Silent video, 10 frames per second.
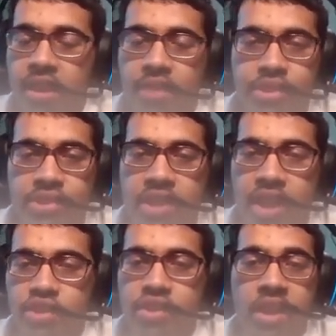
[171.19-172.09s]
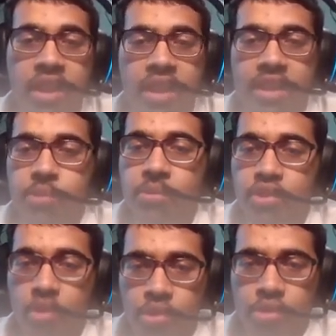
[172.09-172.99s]
This nation has been
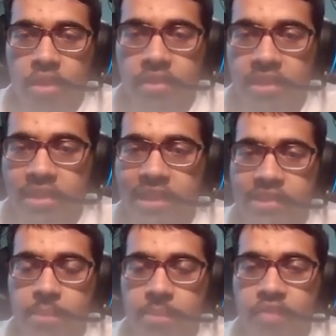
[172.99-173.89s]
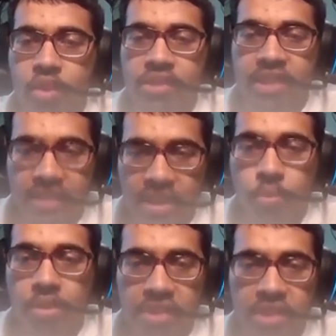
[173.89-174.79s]
so struggling in the last couple of years, and they
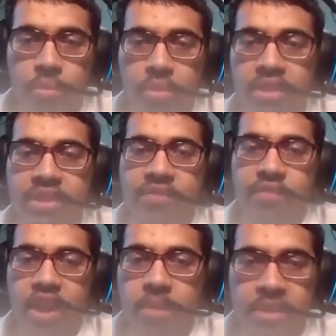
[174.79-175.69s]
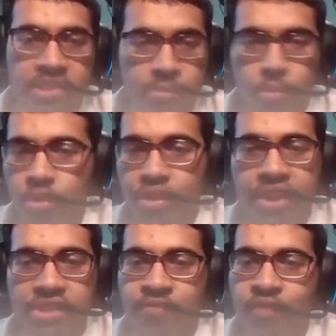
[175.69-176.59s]
really need Wu Lei to fire because if Wu Lei
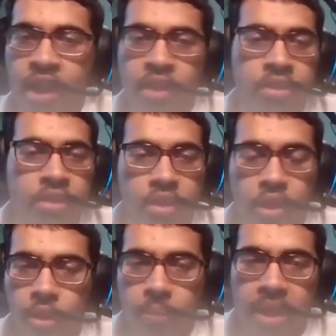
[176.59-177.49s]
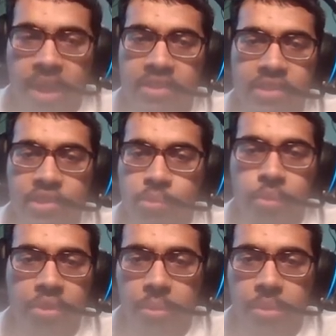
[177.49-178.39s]
doesn't fire, oh man, it, it's
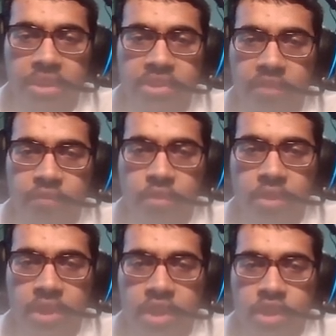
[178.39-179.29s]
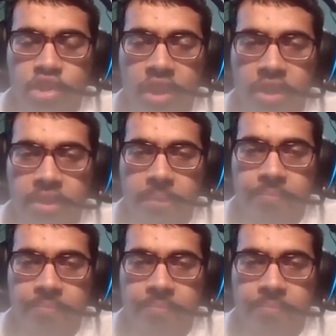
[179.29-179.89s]
really really tough for China